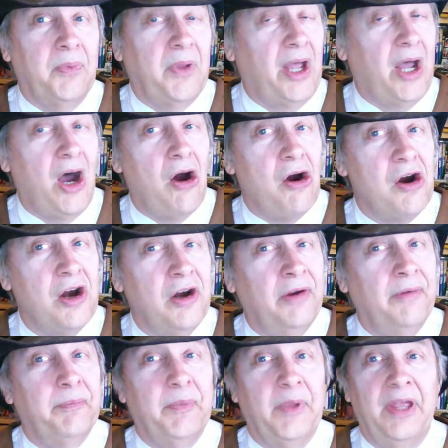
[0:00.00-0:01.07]
are,
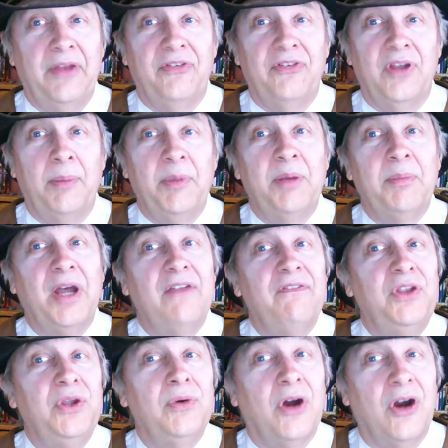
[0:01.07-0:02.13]
and some, in my
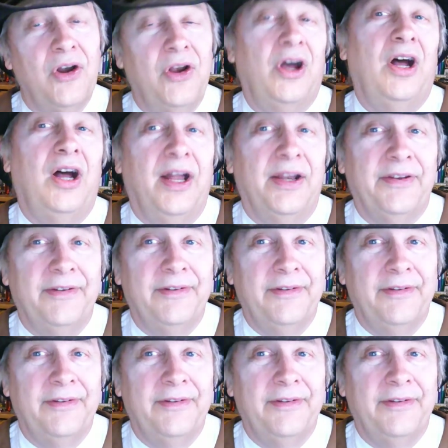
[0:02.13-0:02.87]
view, are not.